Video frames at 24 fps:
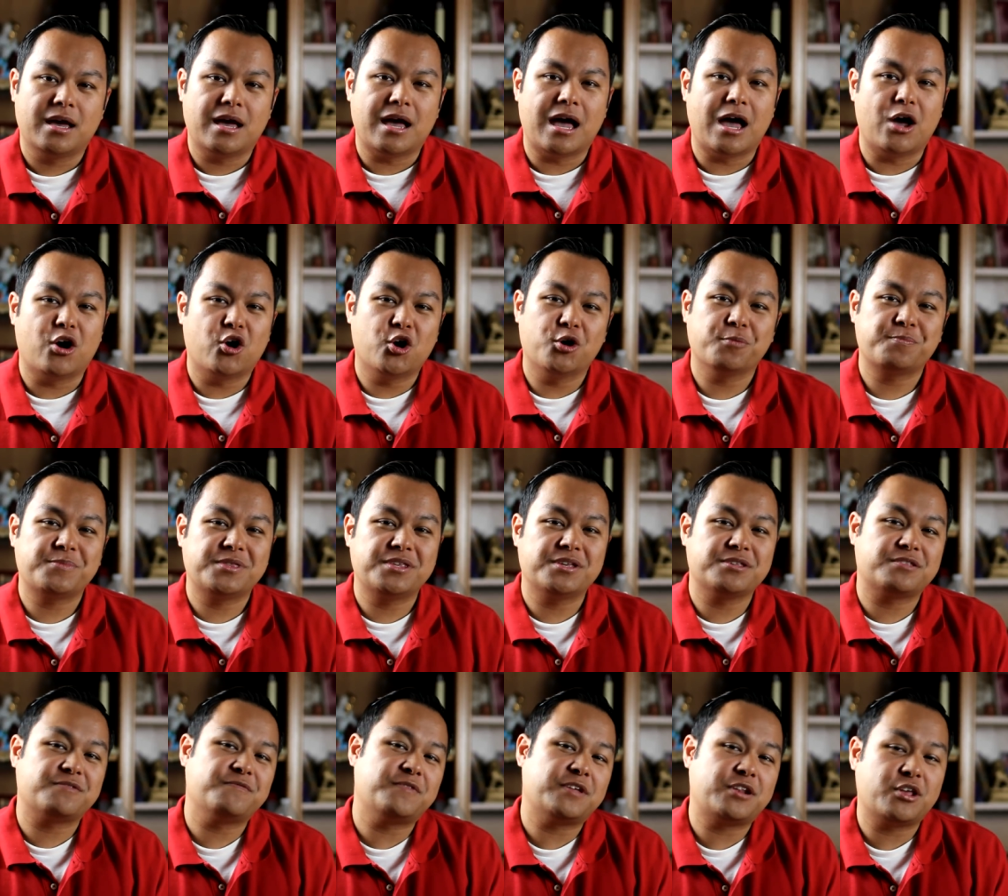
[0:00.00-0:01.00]
I hope
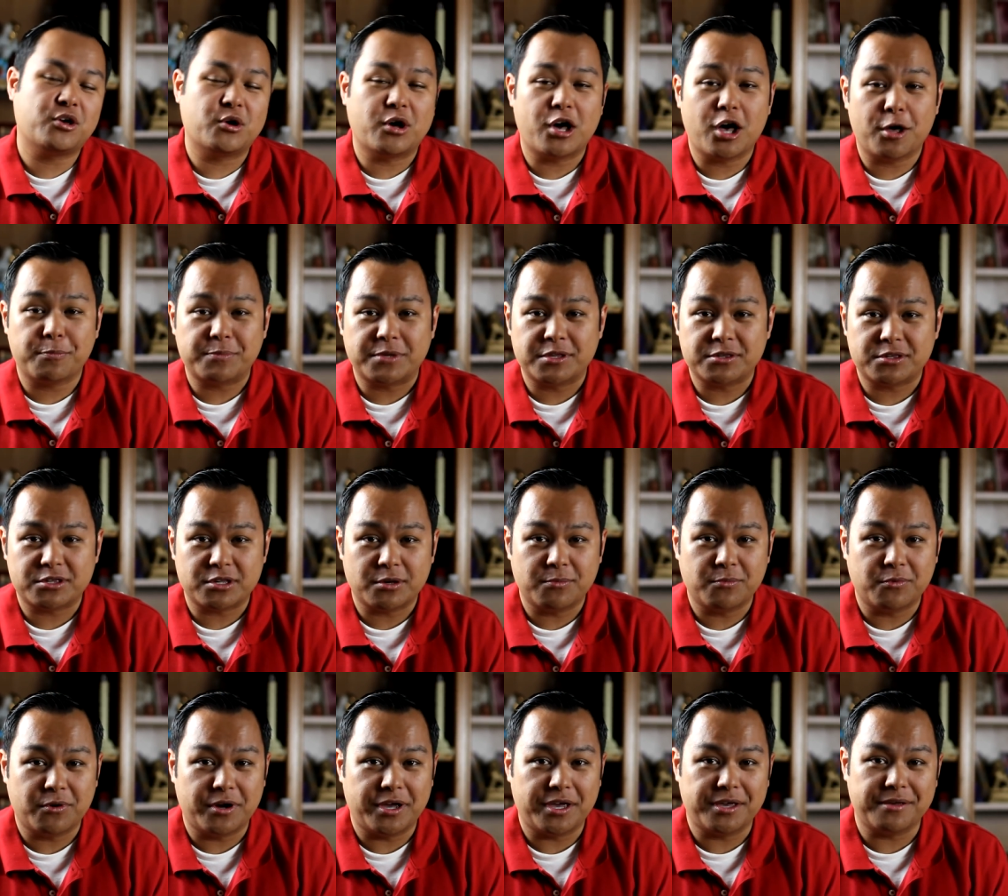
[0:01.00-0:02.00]
this video helped in
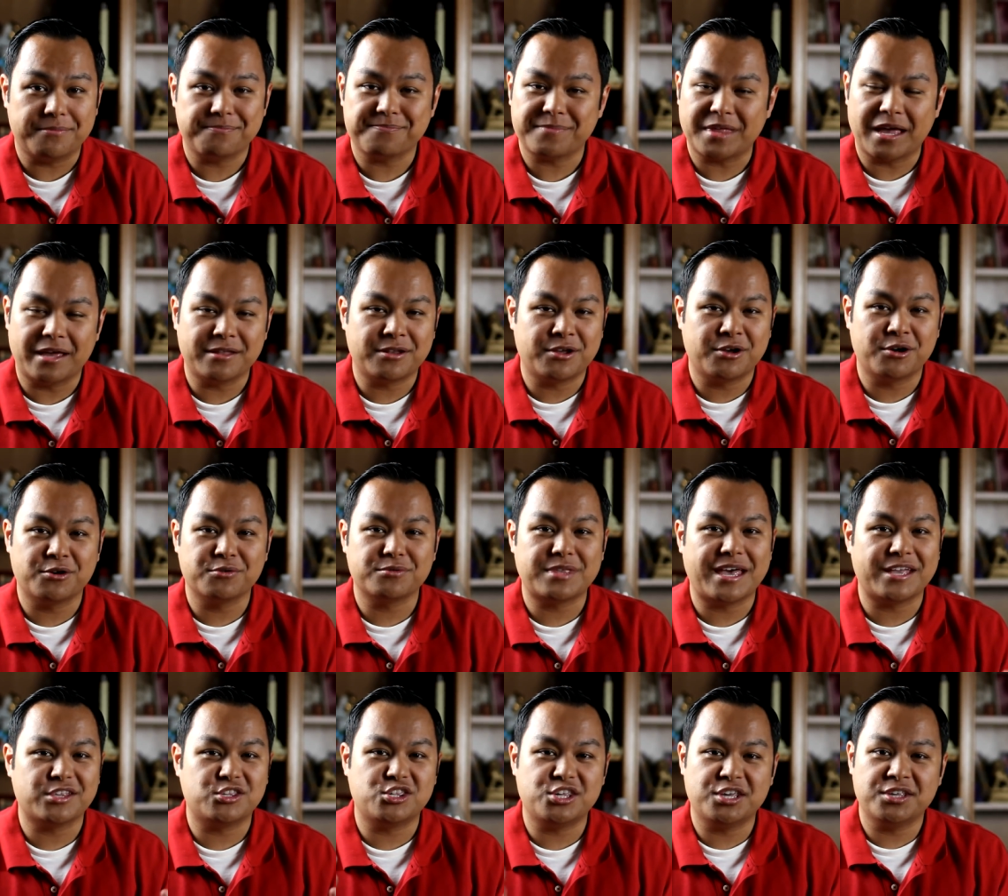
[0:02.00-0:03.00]
some way I know
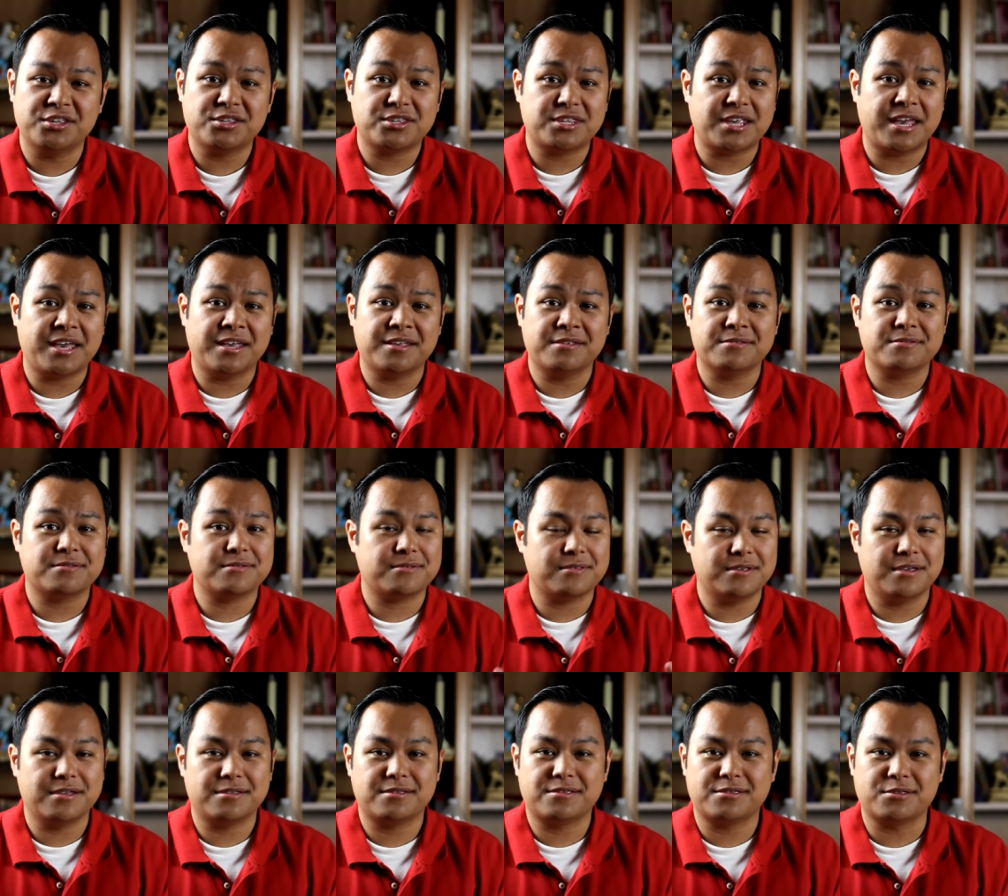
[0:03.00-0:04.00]
that jean stains
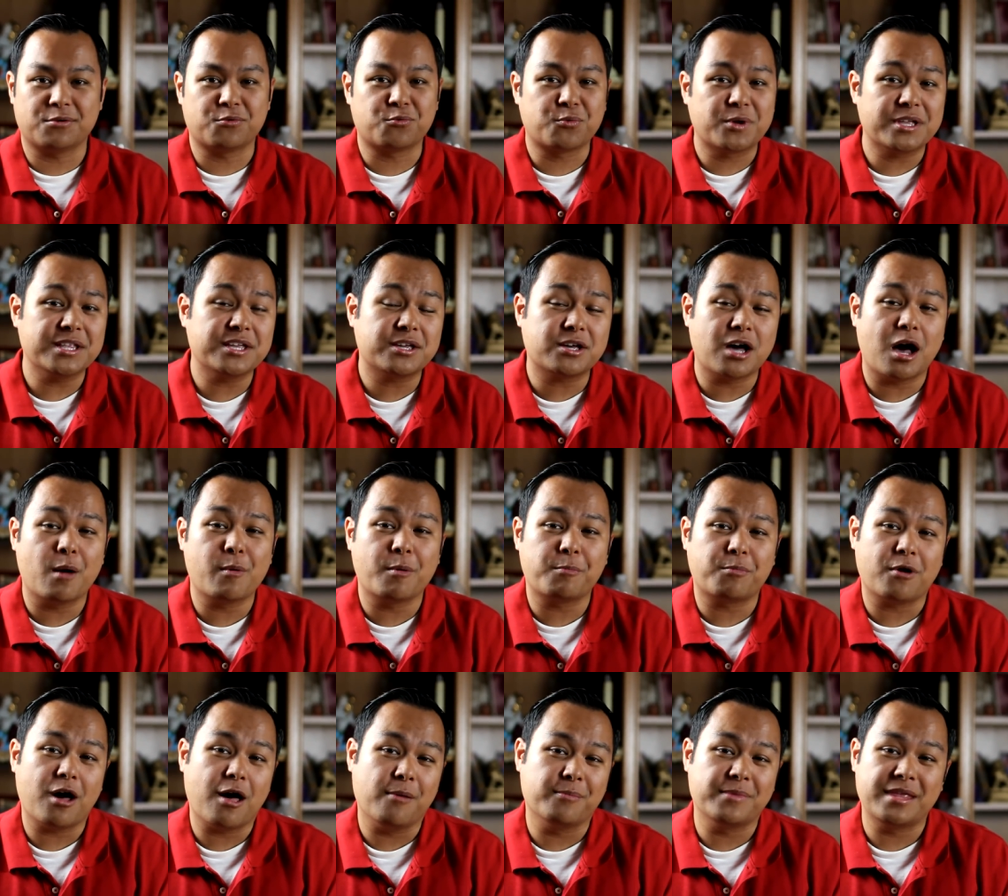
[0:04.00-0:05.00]
it's a really common
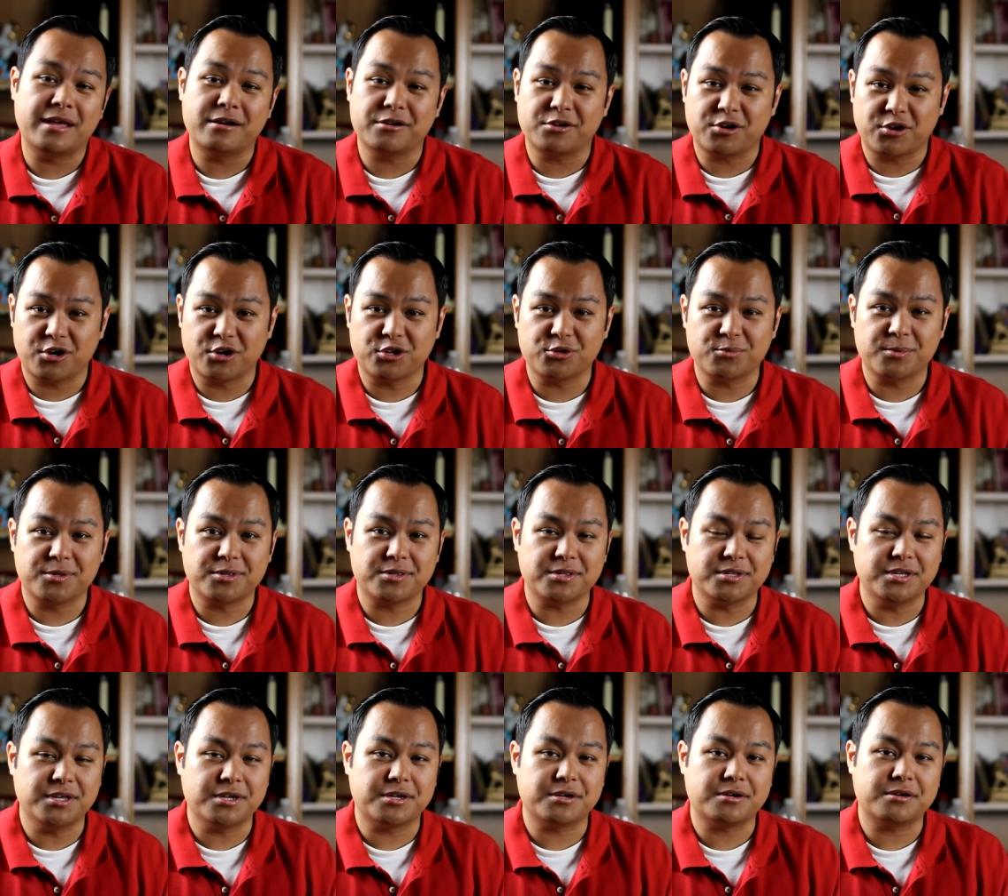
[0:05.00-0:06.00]
problem that occurs with
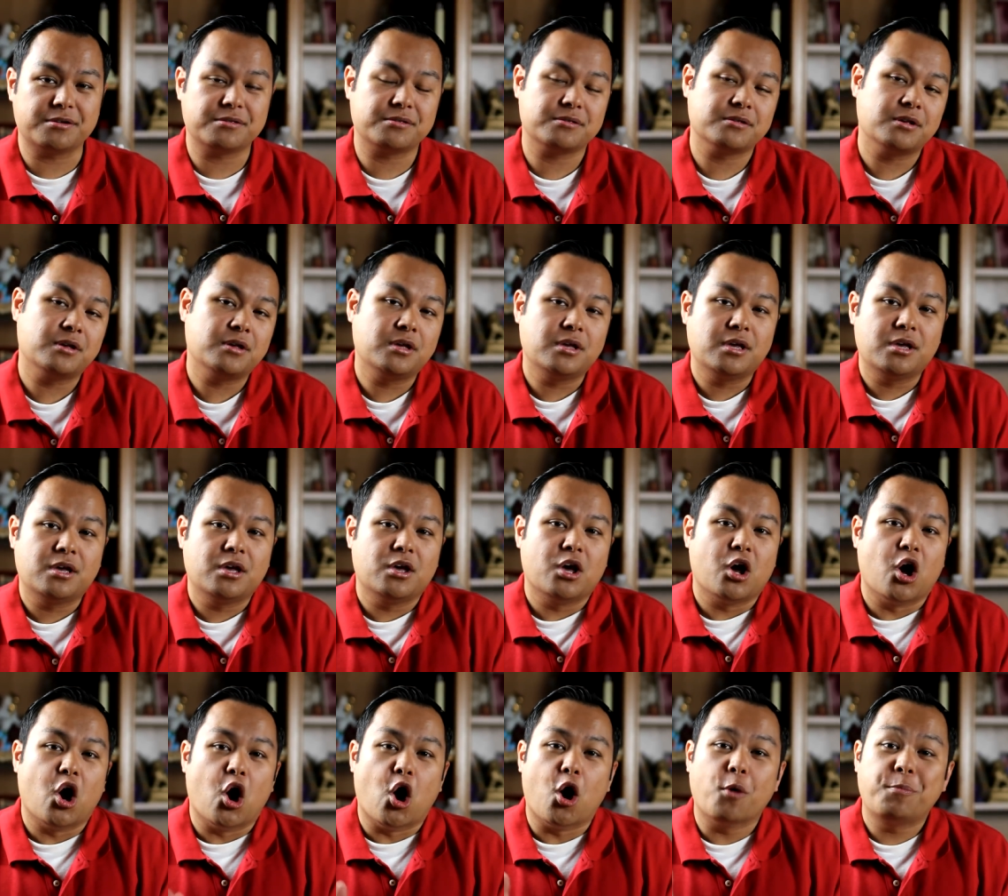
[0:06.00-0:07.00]
sneakers
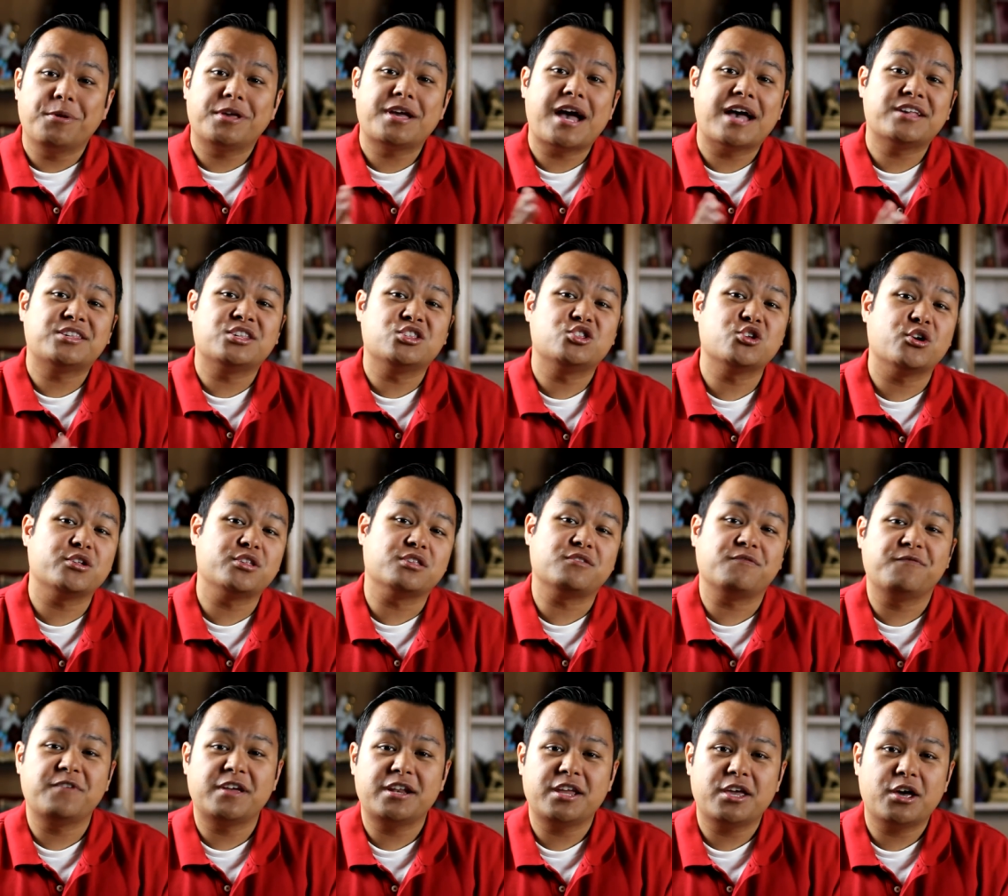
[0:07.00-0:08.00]
hope you guys enjoyed
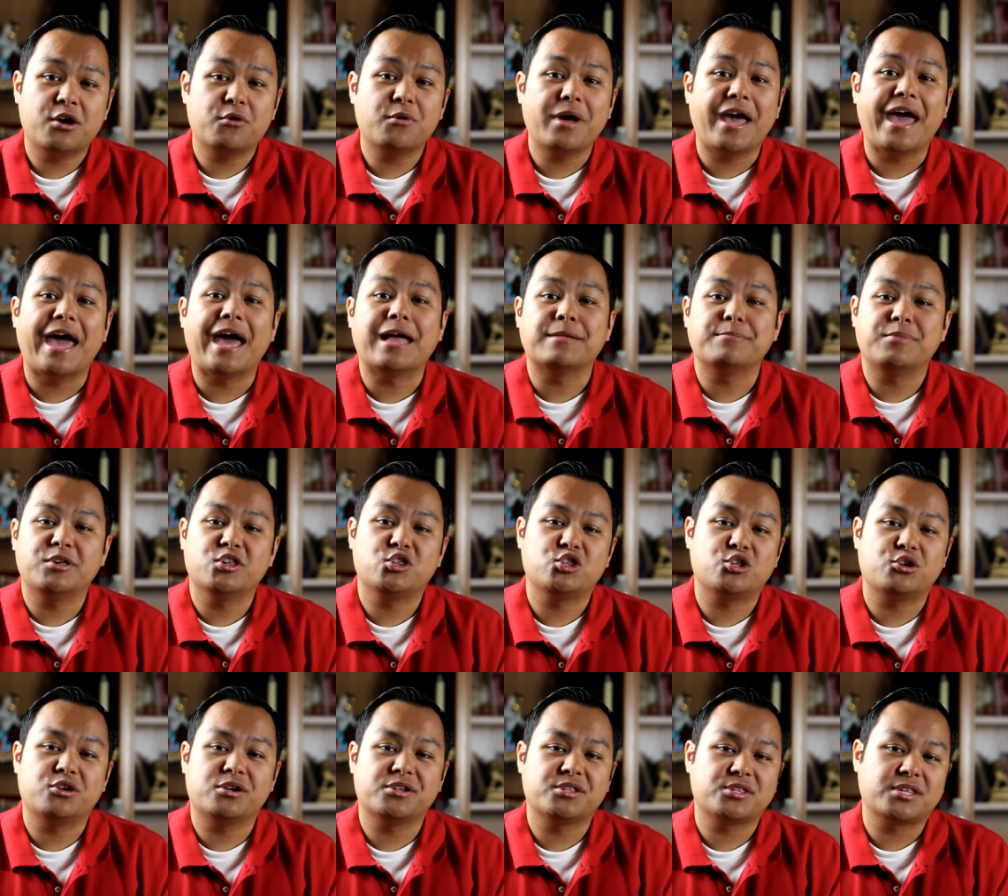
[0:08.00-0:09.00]
this video and be
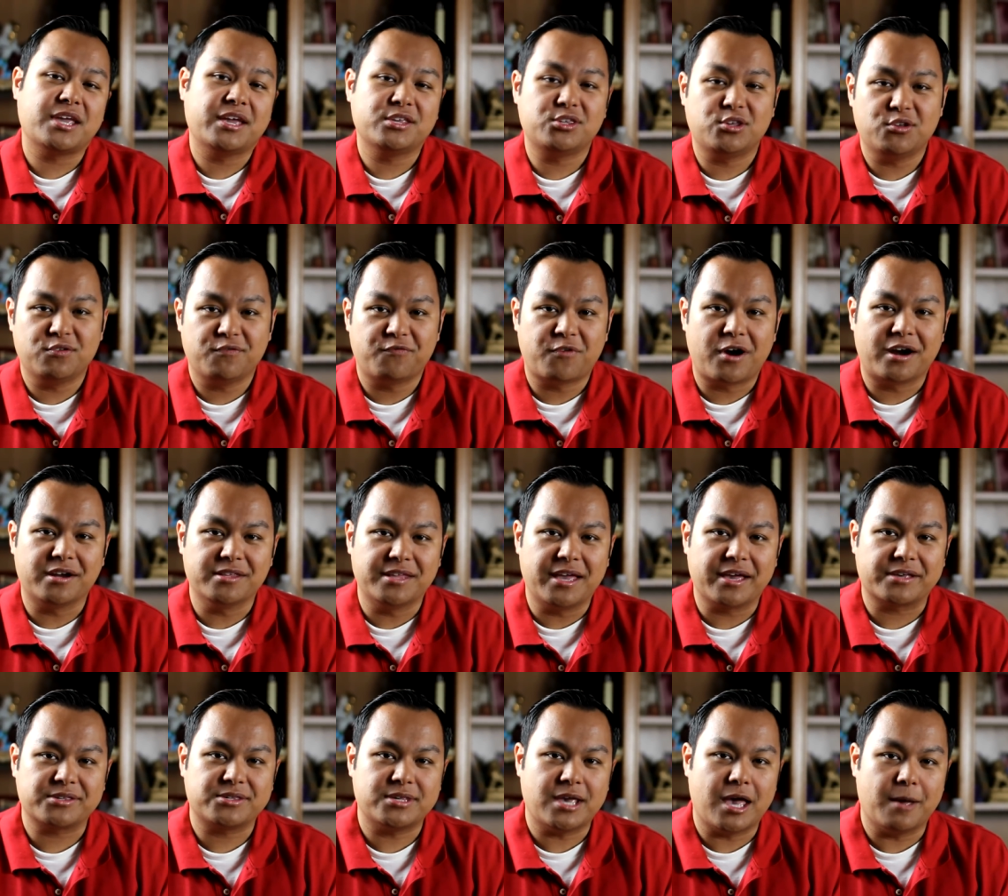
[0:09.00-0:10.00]
sure to stay tuned for our
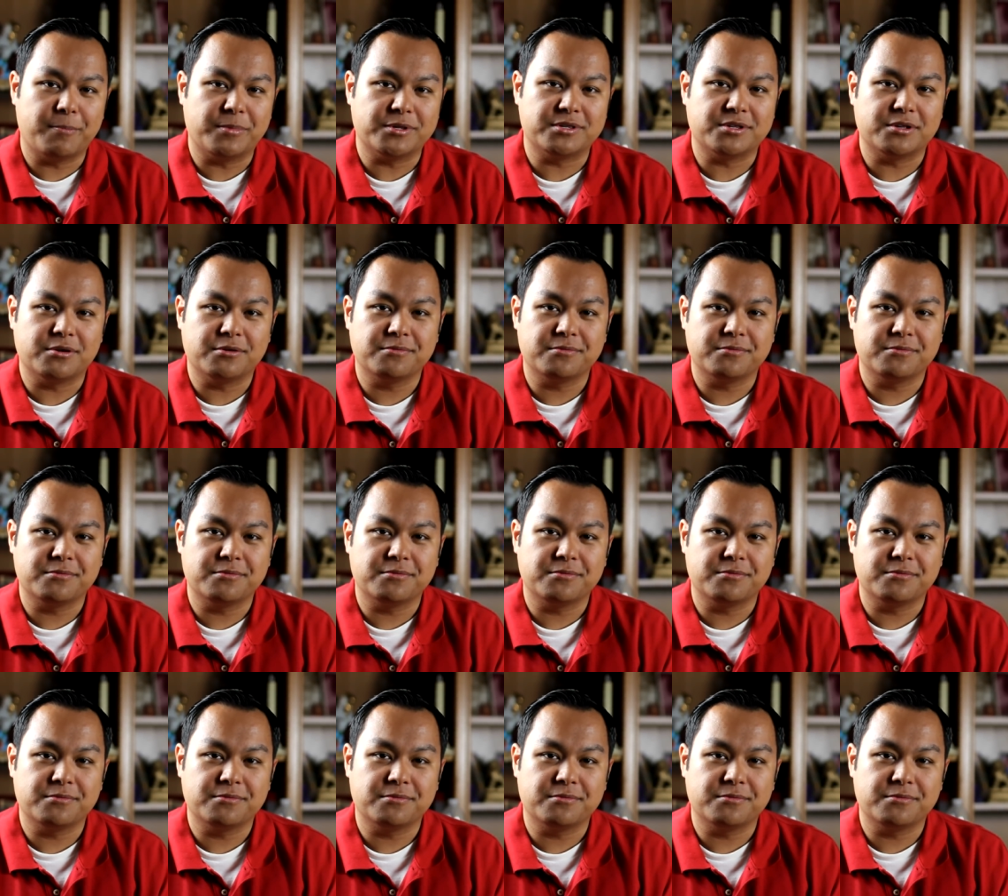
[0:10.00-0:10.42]
next episode